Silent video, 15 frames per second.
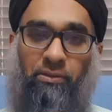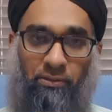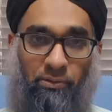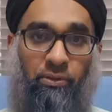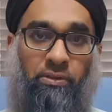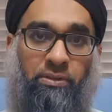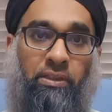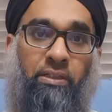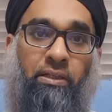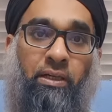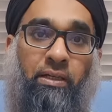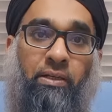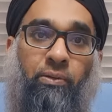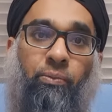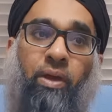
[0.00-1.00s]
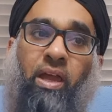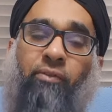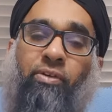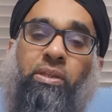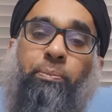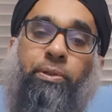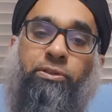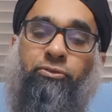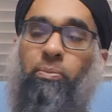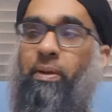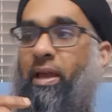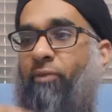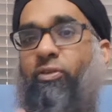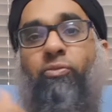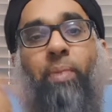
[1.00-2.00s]
You understand? And wherever the person
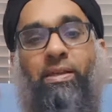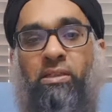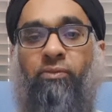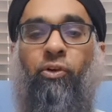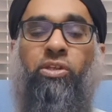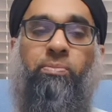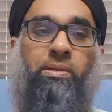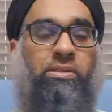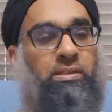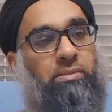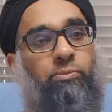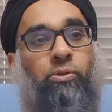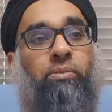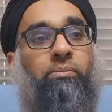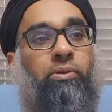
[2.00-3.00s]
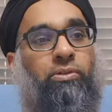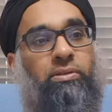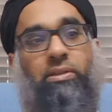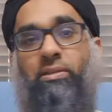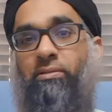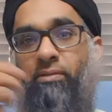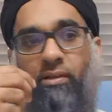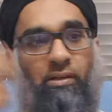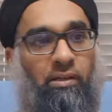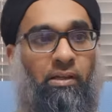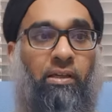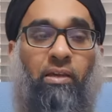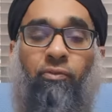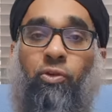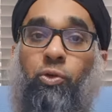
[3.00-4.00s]
replies, if he replies in a voice message, it's up to him. Because he's
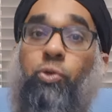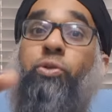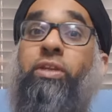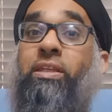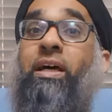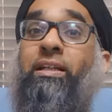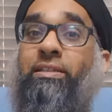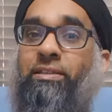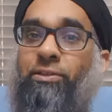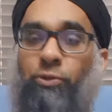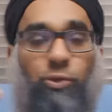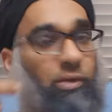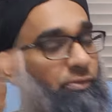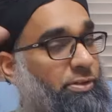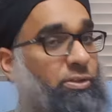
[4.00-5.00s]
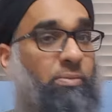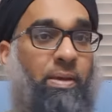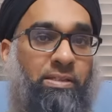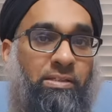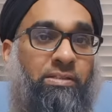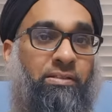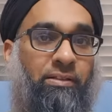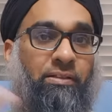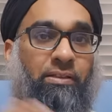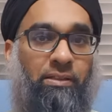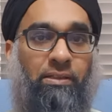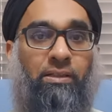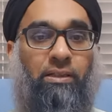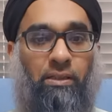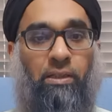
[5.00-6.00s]
giving you need the answer, so you have to listen to the message.
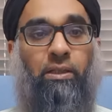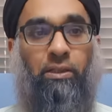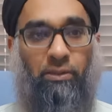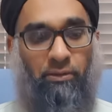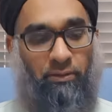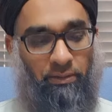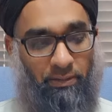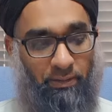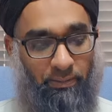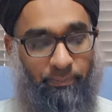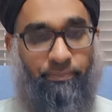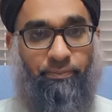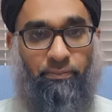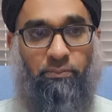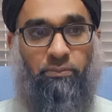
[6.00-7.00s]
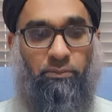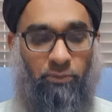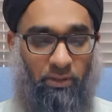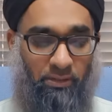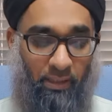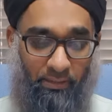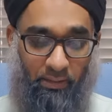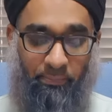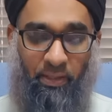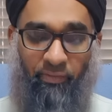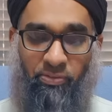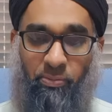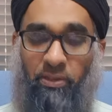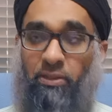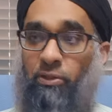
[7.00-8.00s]
You understand? So that's adab, that if
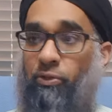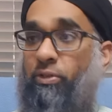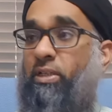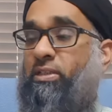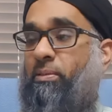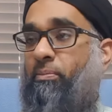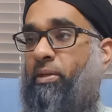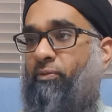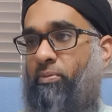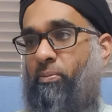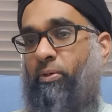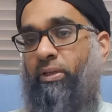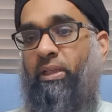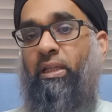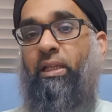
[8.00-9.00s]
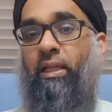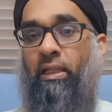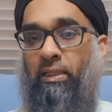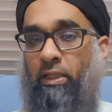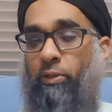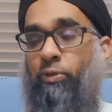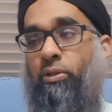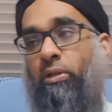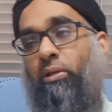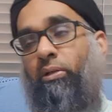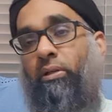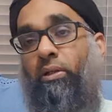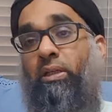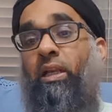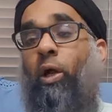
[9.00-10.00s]
somebody, you need something from somebody, then you should
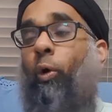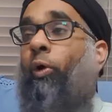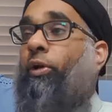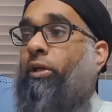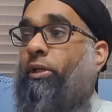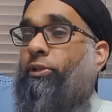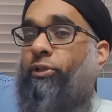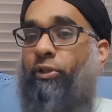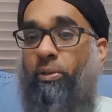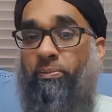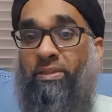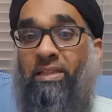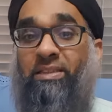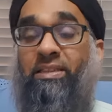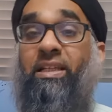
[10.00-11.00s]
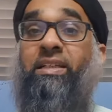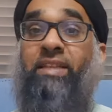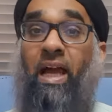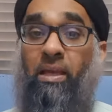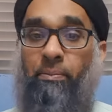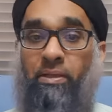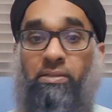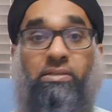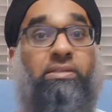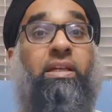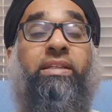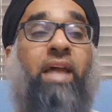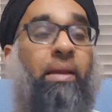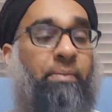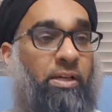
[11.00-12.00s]
deal according to their circumstances, their
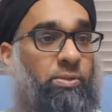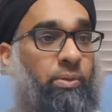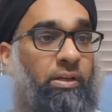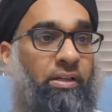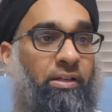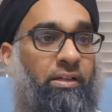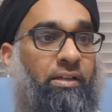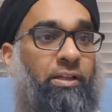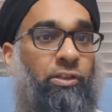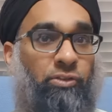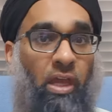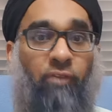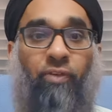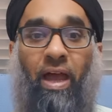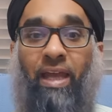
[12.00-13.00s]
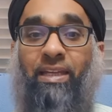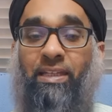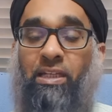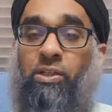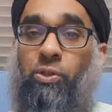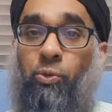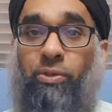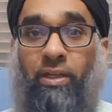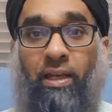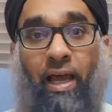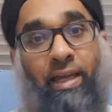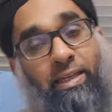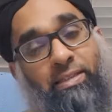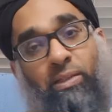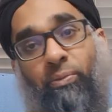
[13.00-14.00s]
timing as well. If I need you, then
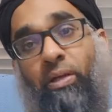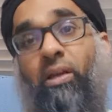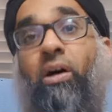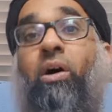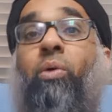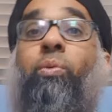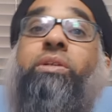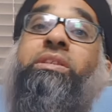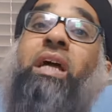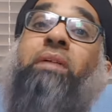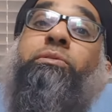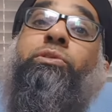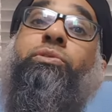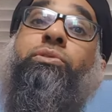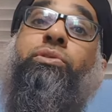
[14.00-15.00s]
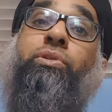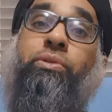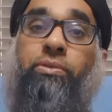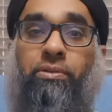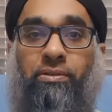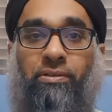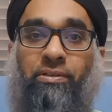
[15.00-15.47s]
I need to say, well, what time suits you?